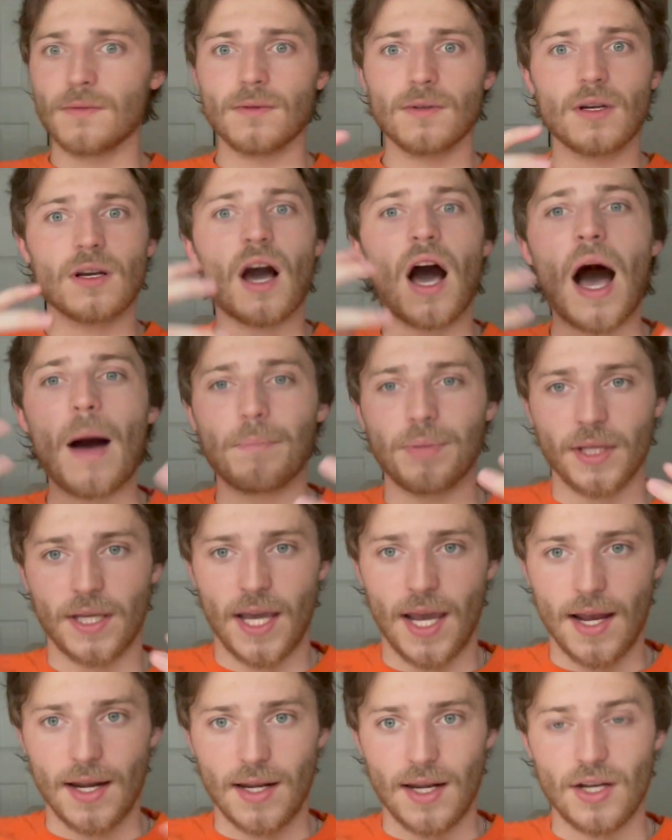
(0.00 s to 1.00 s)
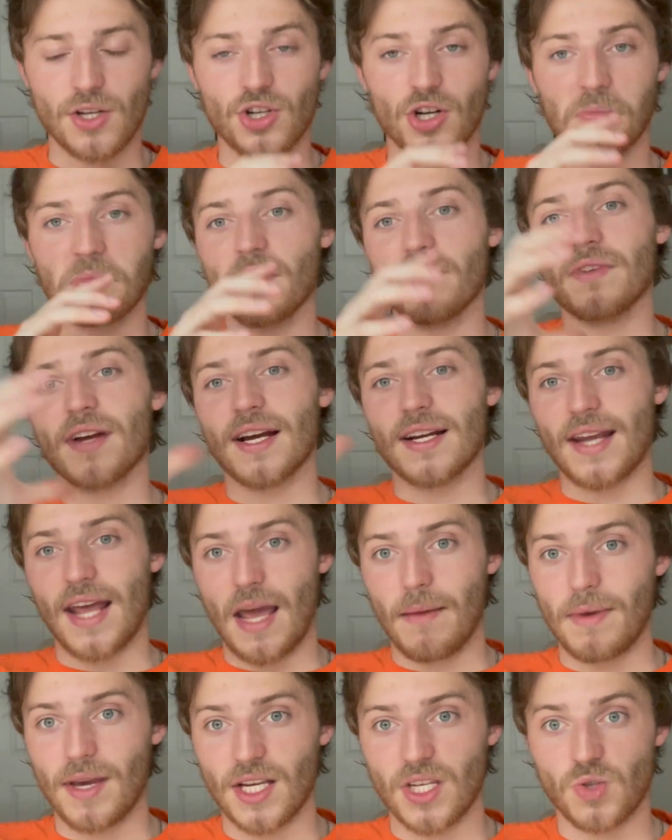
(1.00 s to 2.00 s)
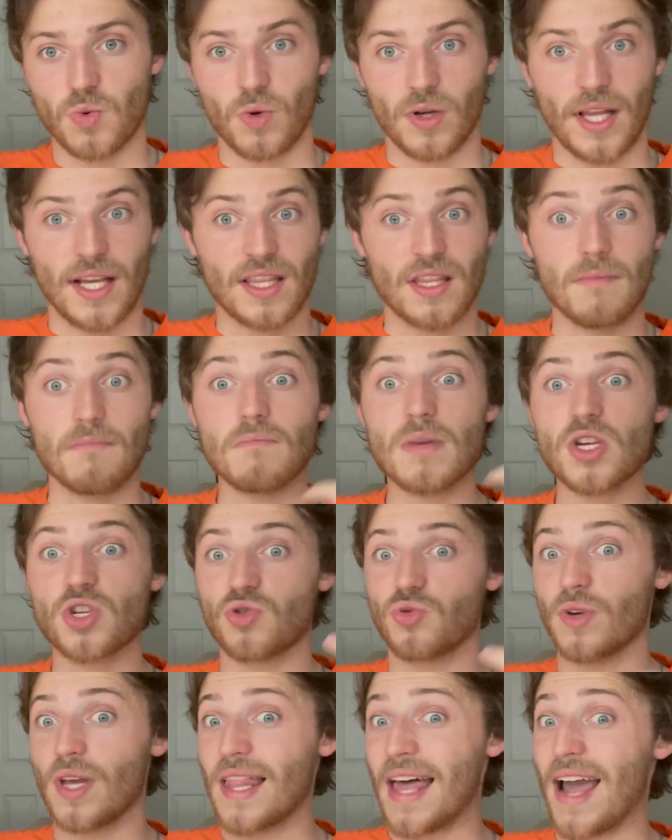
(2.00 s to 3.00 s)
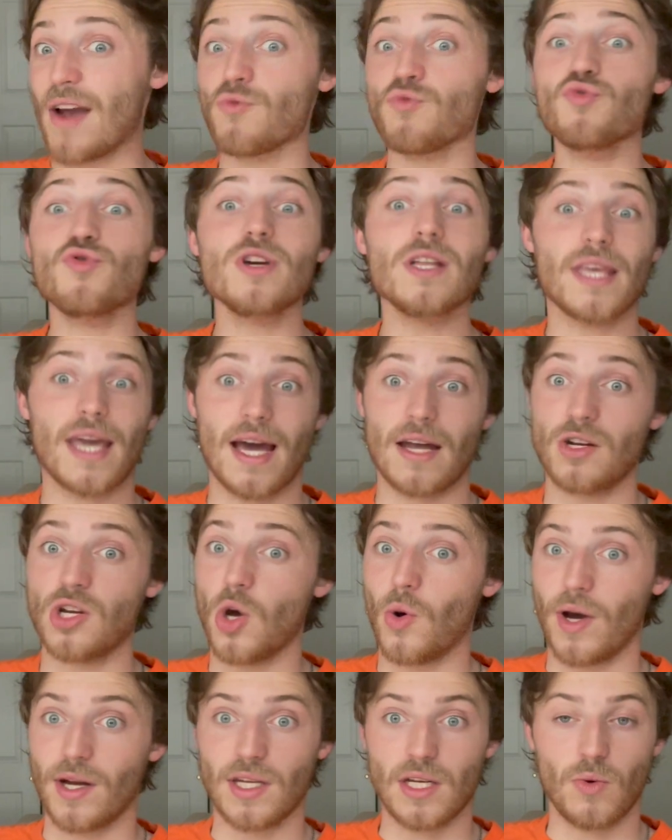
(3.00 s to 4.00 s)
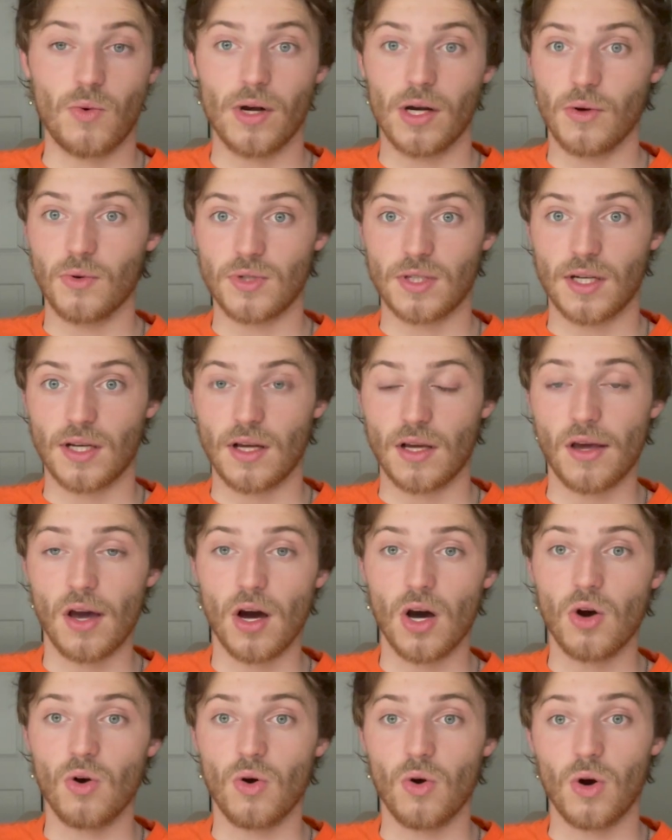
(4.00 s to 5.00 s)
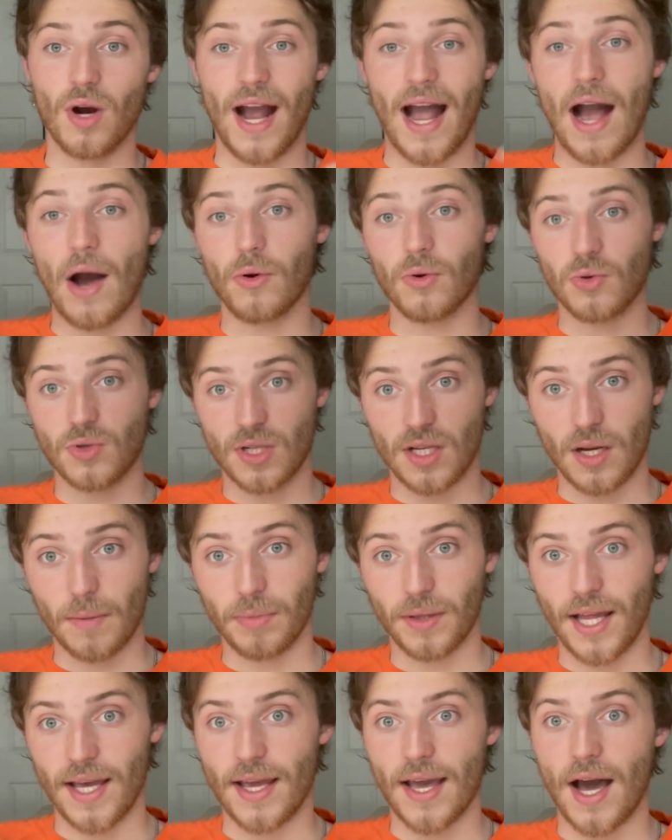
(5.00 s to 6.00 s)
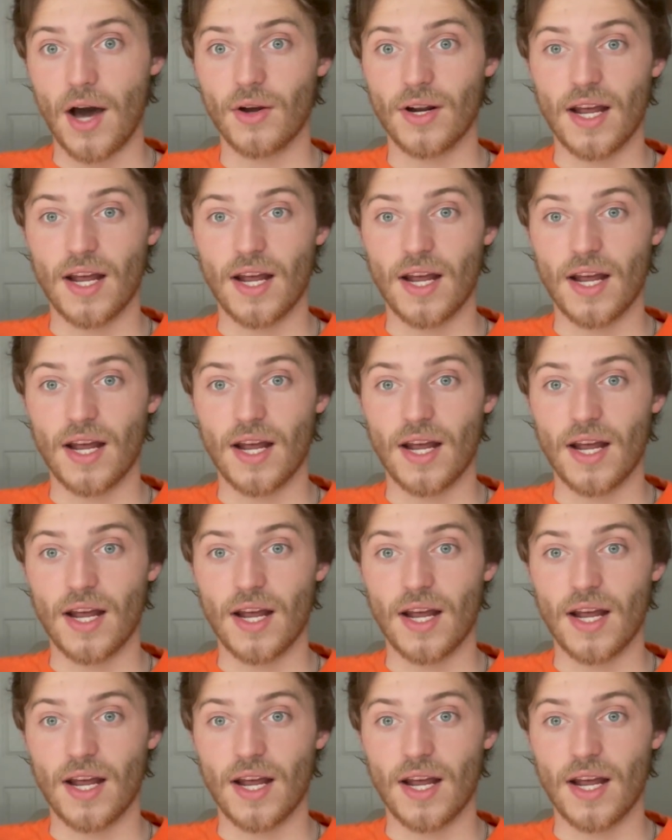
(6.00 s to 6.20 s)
complicated in terms of dynamics, where like the mystery that I really had no idea where it was going to go or how it was going to play out.